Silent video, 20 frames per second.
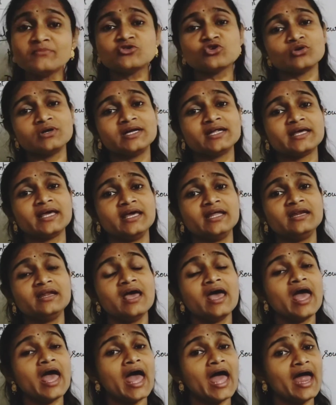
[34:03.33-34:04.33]
sugar cane
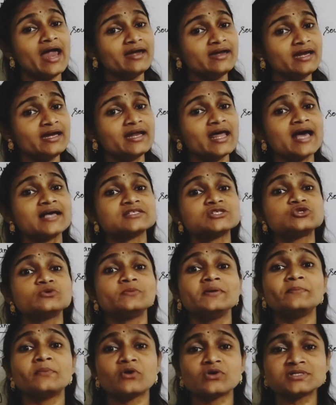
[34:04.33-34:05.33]
and it has to be
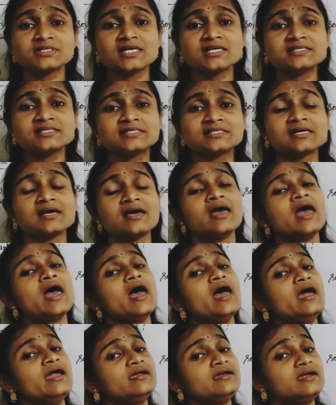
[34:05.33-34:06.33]
processed
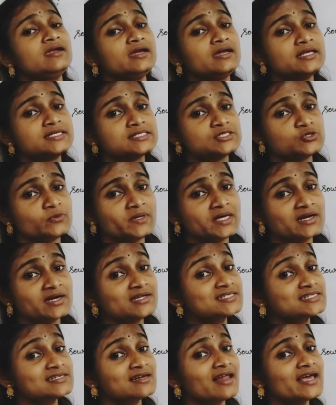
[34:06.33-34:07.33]
and it is to be
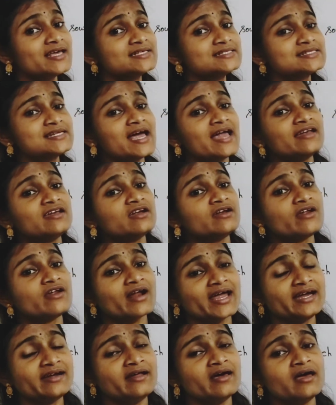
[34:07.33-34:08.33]
crystallized and
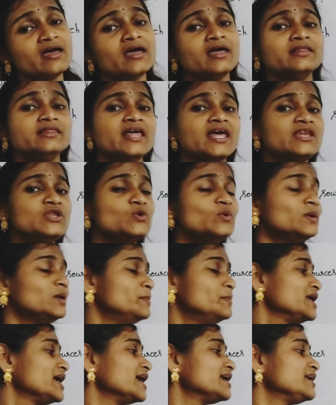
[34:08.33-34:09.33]
dried. Then you will
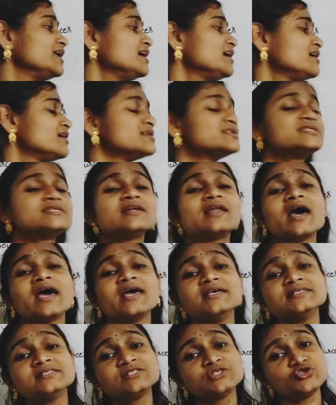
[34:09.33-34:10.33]
be getting
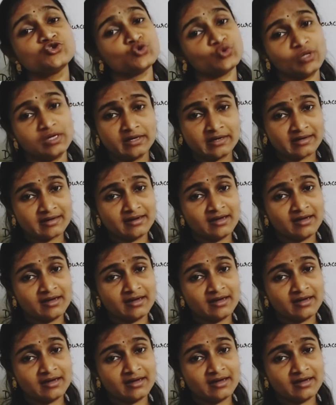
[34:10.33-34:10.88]
crystallized sugar.